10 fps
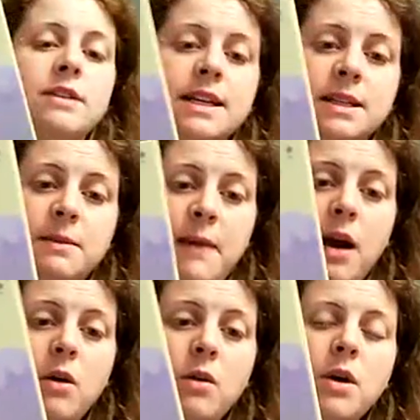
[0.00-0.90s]
Takes a
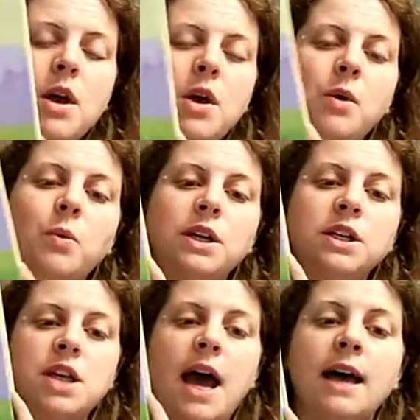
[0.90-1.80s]
Bow,
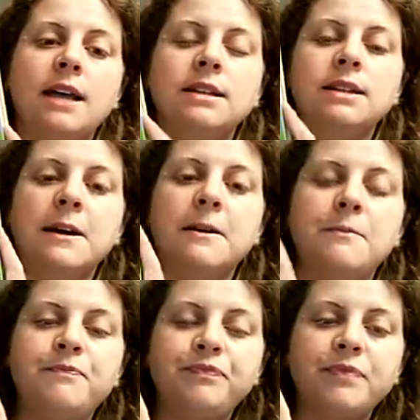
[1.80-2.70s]
which has
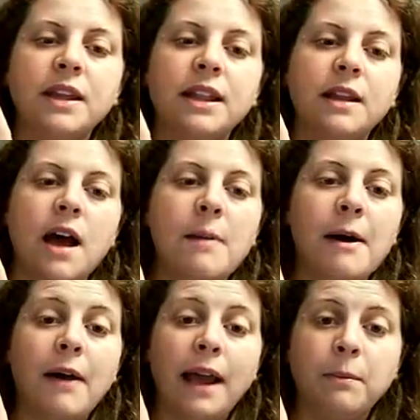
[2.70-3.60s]

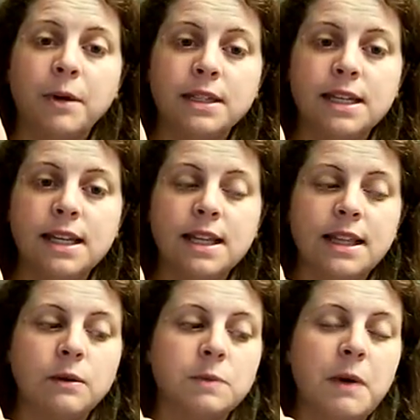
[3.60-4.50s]
about 8 books in it
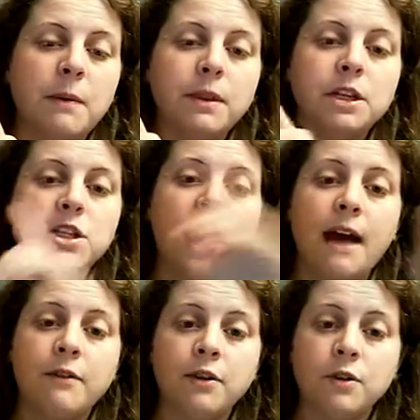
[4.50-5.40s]
that was published
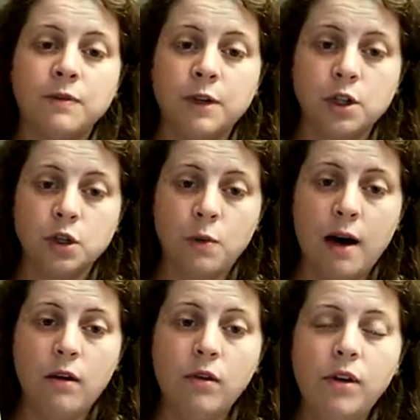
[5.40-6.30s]
after those first
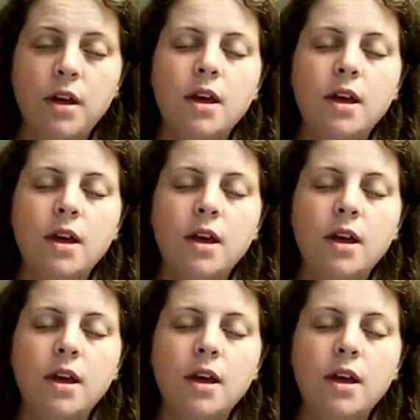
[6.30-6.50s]
12,